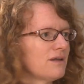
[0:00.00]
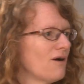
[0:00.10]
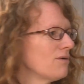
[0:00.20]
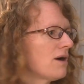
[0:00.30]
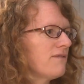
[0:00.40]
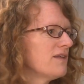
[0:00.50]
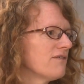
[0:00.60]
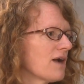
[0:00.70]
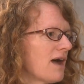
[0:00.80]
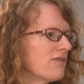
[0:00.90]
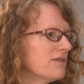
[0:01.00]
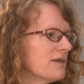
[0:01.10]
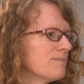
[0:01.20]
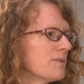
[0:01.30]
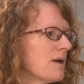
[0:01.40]
No, I've never had them.
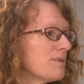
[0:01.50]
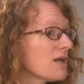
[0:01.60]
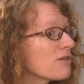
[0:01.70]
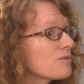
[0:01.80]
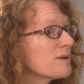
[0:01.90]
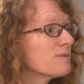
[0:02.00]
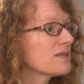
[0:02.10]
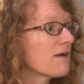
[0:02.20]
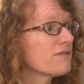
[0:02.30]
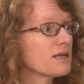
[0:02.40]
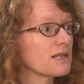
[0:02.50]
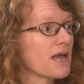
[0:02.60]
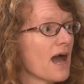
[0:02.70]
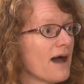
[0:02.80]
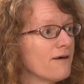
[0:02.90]
But other people
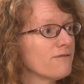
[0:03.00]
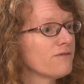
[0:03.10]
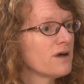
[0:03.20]
definitely have.